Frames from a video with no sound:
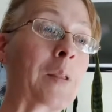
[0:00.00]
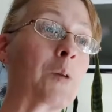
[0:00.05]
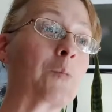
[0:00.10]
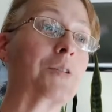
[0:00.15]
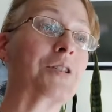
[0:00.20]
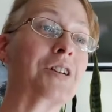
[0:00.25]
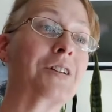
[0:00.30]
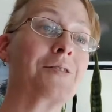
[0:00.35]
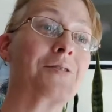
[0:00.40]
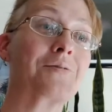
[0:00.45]

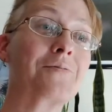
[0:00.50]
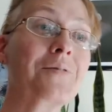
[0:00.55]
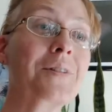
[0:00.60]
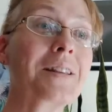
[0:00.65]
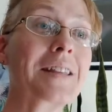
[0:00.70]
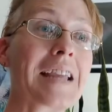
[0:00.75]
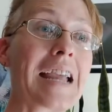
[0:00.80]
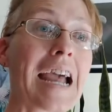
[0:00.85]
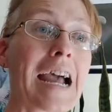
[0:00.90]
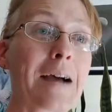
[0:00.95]
which I was
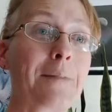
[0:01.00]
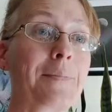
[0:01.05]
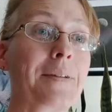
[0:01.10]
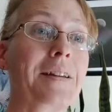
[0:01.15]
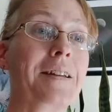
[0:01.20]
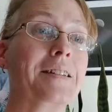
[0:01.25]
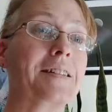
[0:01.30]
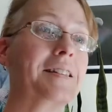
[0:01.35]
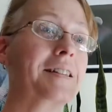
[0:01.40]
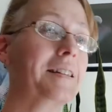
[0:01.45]
really happy
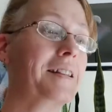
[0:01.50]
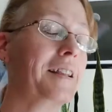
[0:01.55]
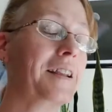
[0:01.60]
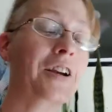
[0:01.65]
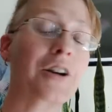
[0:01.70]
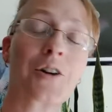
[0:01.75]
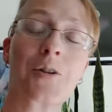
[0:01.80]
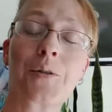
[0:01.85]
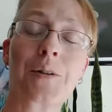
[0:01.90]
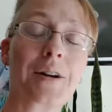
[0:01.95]
and sitting
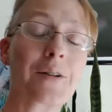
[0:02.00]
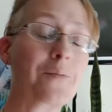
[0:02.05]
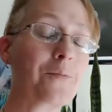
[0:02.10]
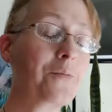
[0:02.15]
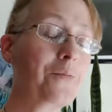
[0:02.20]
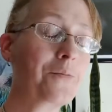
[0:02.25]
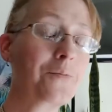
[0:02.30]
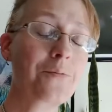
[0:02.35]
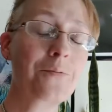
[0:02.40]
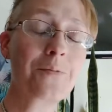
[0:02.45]
here going,
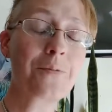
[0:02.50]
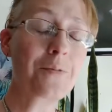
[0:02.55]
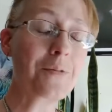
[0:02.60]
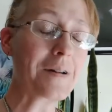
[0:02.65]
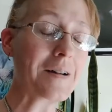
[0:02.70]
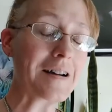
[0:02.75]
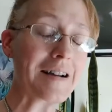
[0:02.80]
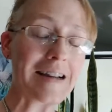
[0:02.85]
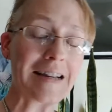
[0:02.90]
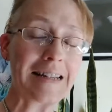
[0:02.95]

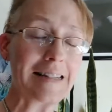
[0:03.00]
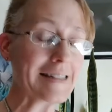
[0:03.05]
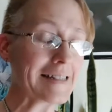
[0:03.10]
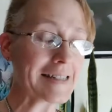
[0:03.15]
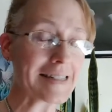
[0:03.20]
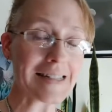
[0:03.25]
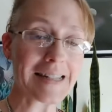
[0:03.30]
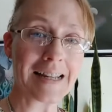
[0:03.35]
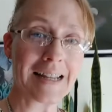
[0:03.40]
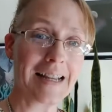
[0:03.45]

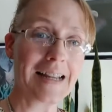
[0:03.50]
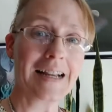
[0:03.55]
what?